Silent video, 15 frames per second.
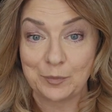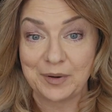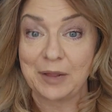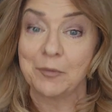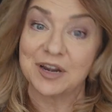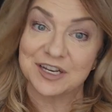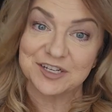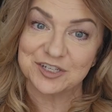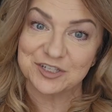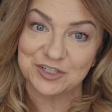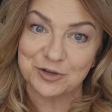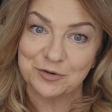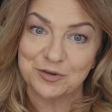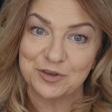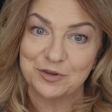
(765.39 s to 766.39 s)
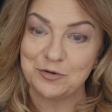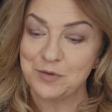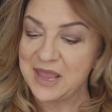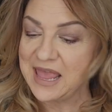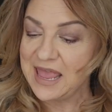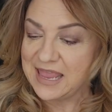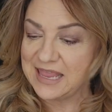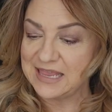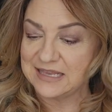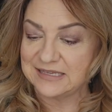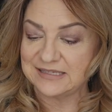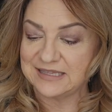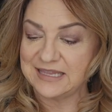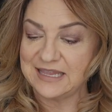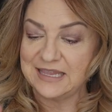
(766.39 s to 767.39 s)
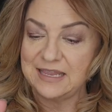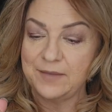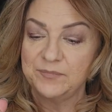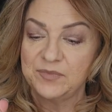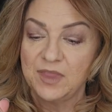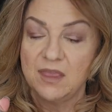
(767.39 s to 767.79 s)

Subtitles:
but I wanted to show you is the